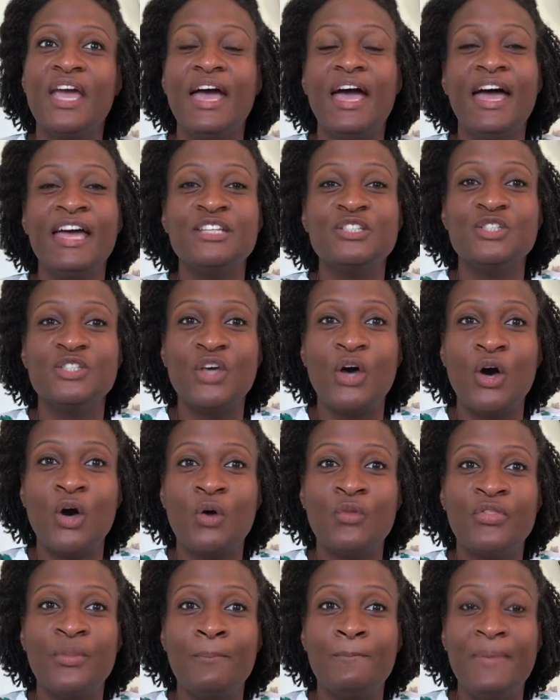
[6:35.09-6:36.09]
And so
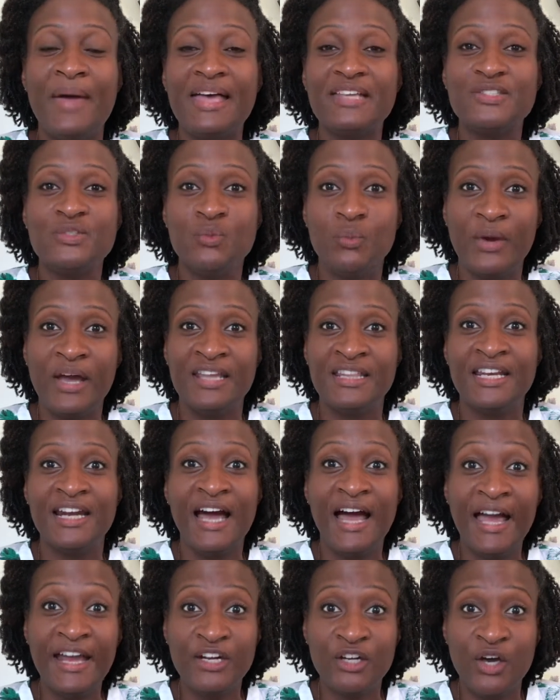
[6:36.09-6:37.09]
the best way that
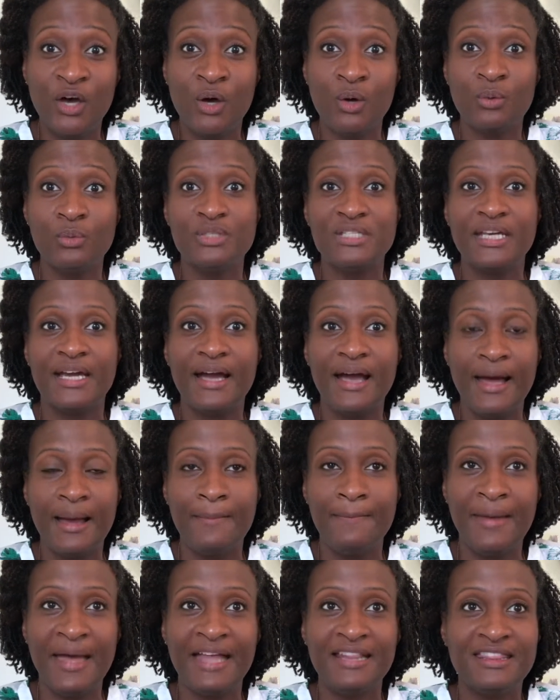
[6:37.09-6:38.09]
I know to
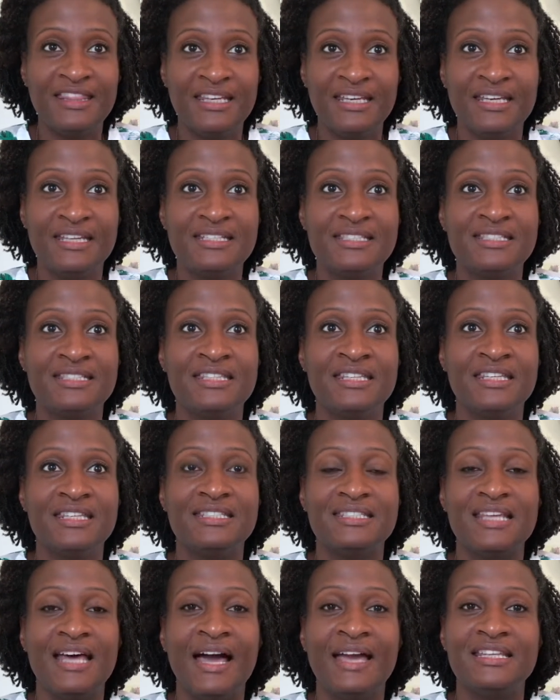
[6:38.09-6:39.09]
combat this
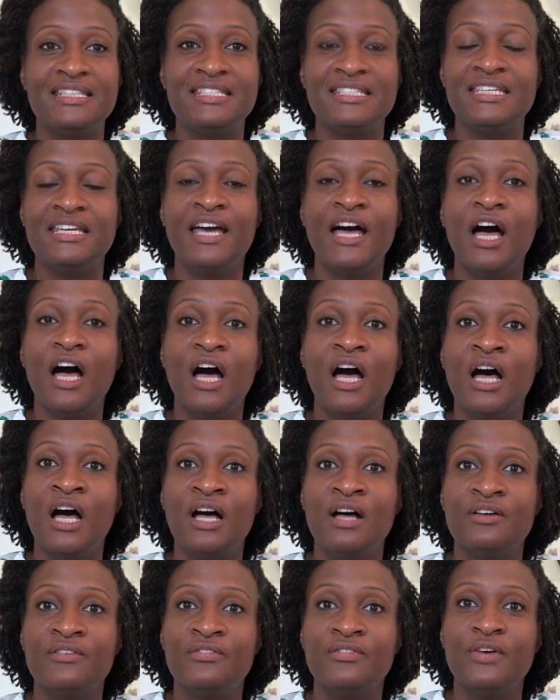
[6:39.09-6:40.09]
idea
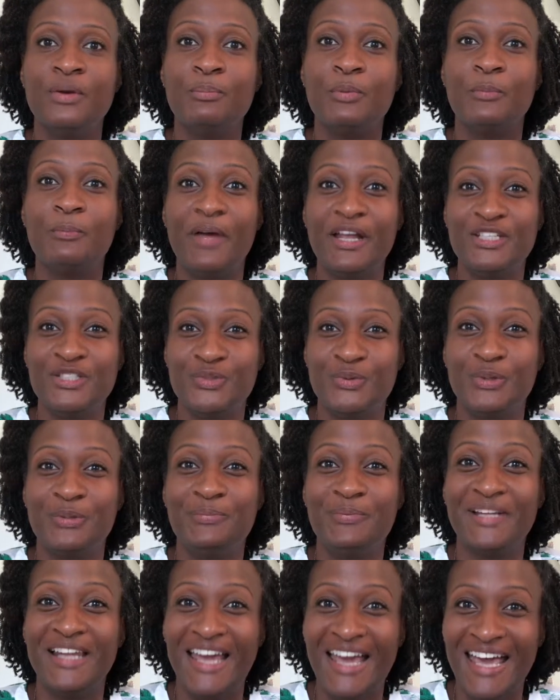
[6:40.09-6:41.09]
of perpetual
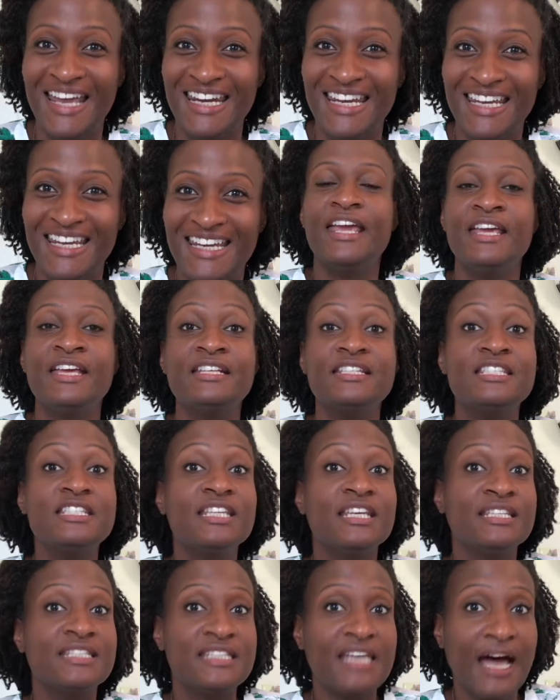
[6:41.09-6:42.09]
planning is
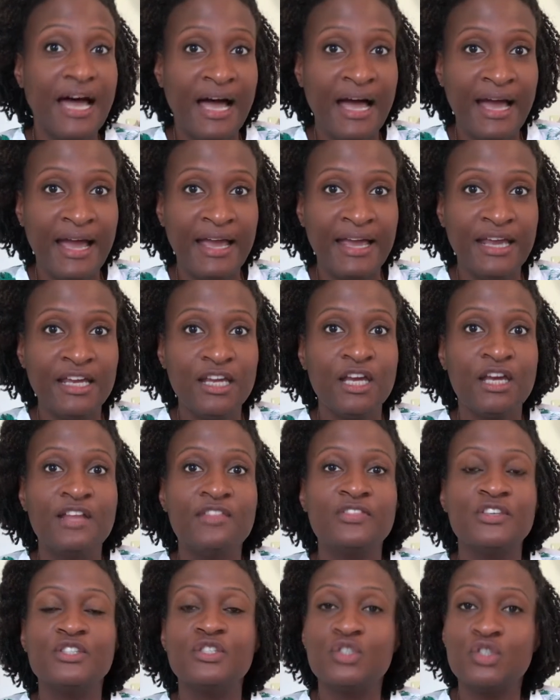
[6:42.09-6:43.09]
to tie
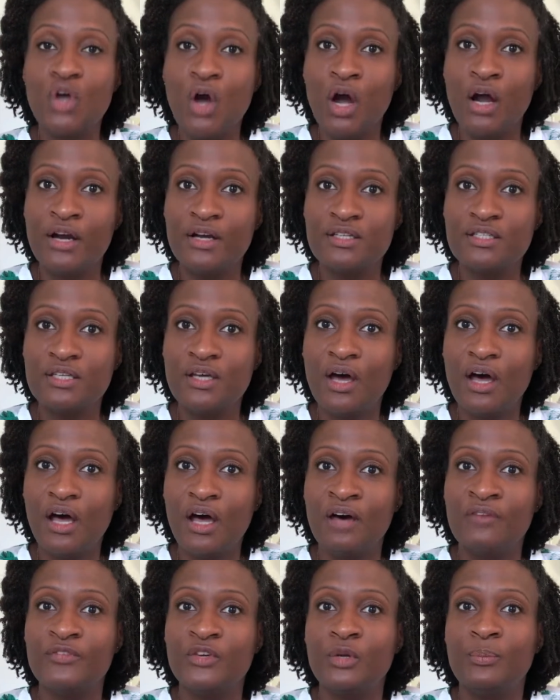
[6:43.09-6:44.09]
the start
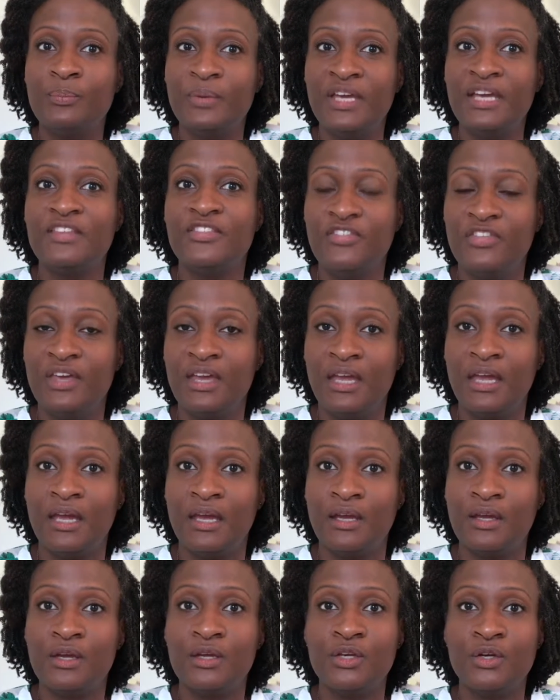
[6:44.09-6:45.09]
of your big
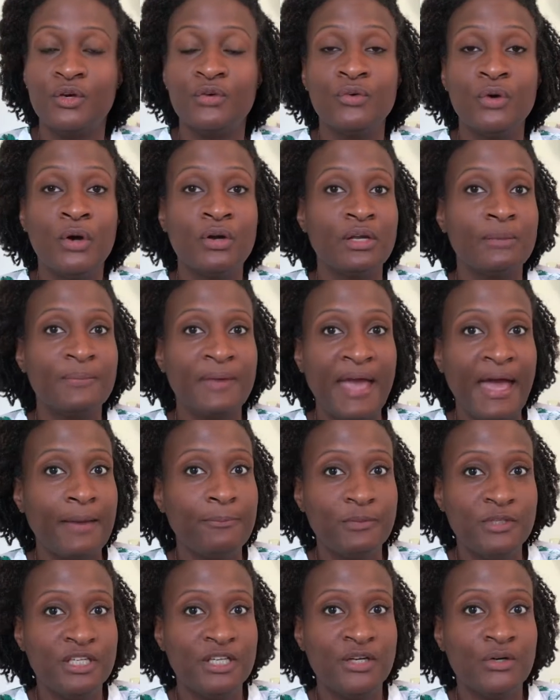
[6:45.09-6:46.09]
thing, your grown-up
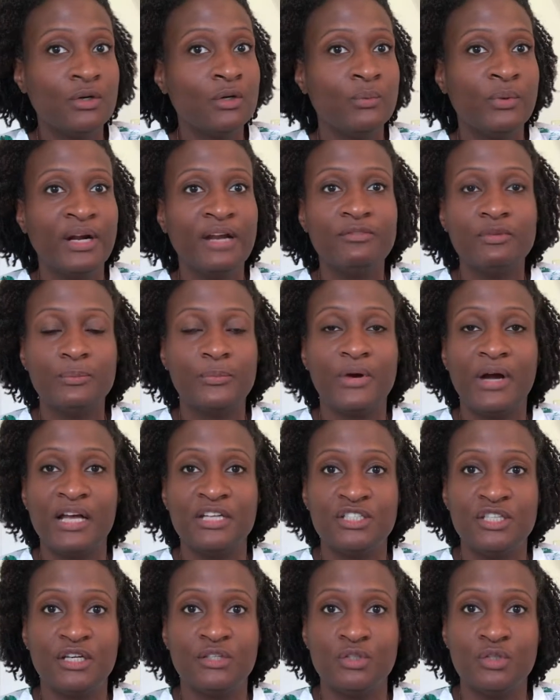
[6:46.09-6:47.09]
gap year or whatever
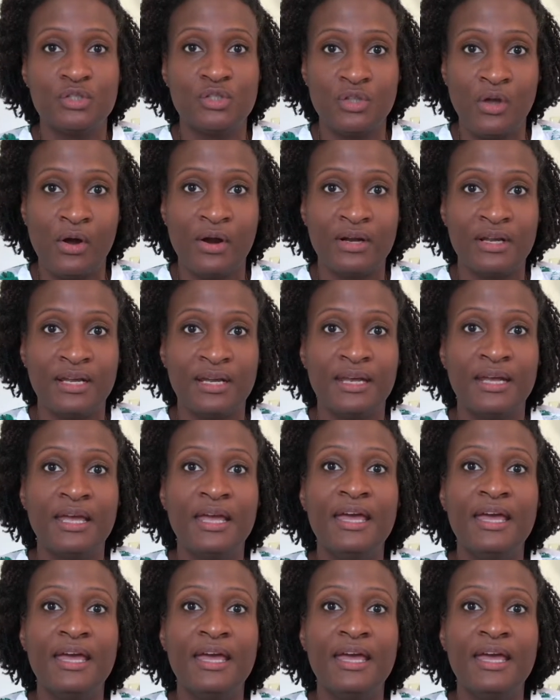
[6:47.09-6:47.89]
project you're starting.